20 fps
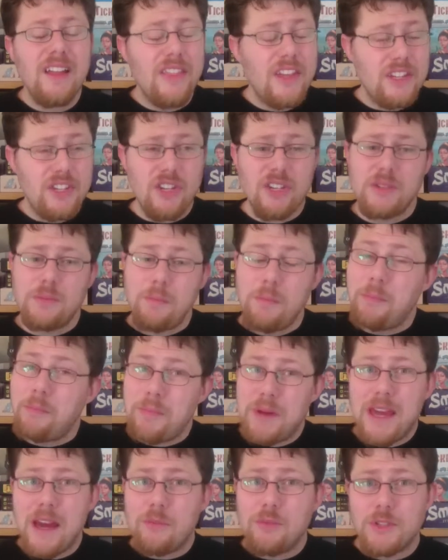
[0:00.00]
There's just
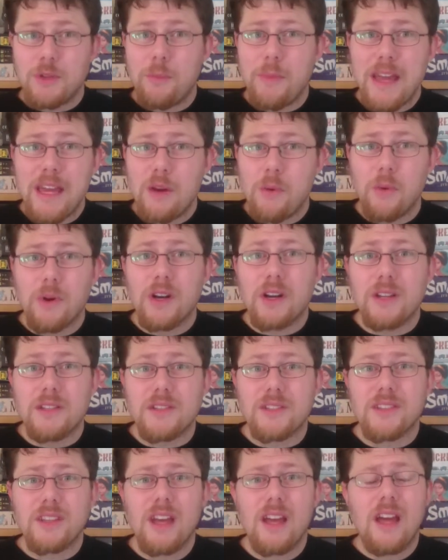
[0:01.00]
be able to make
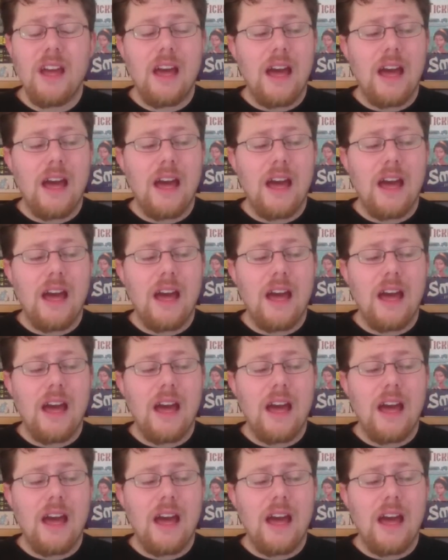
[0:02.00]
words,